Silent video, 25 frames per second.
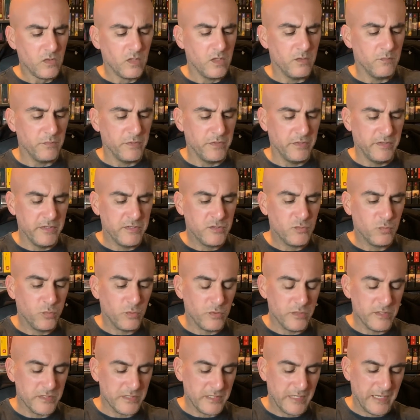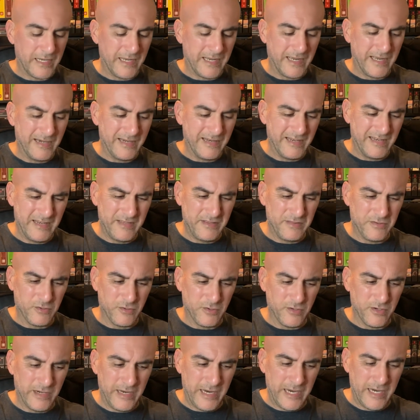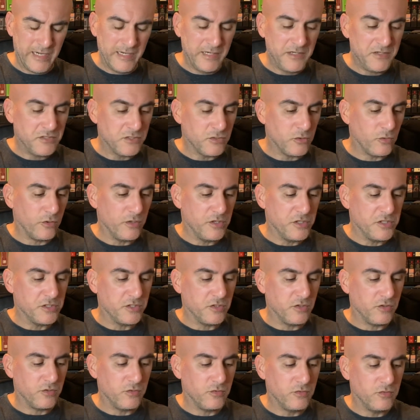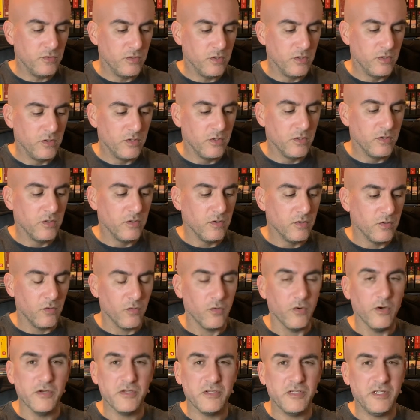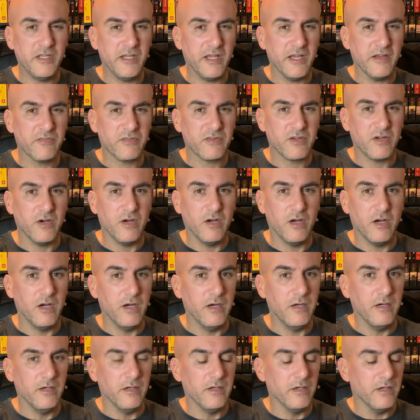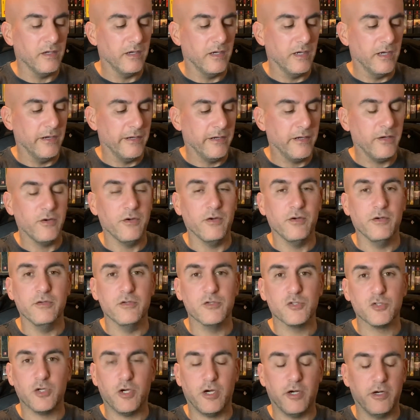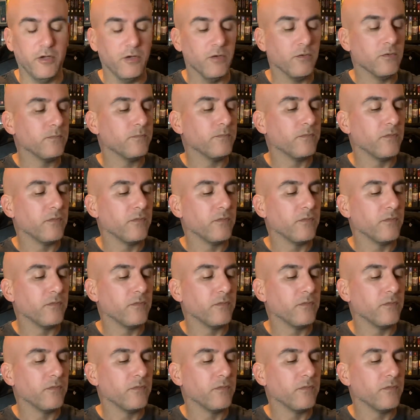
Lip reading: But this was at either an 80s toy show or a TF Con here in Toronto.